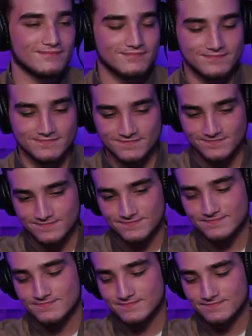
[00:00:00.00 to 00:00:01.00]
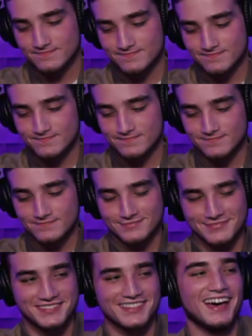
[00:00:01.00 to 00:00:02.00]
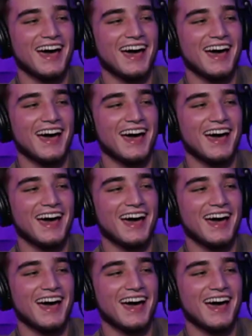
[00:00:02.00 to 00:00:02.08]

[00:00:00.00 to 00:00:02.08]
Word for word: Thorne. Yeah, that does it for you. Heard.